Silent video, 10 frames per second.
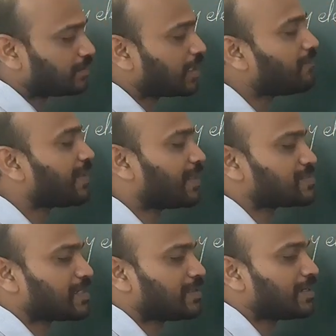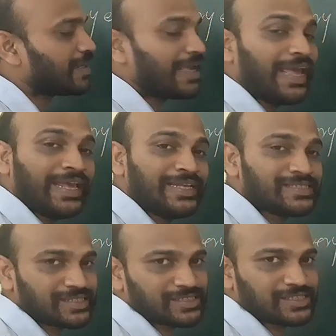Then we can say that A
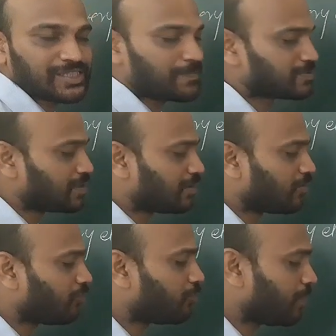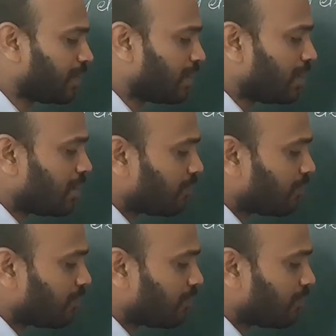is subset of B.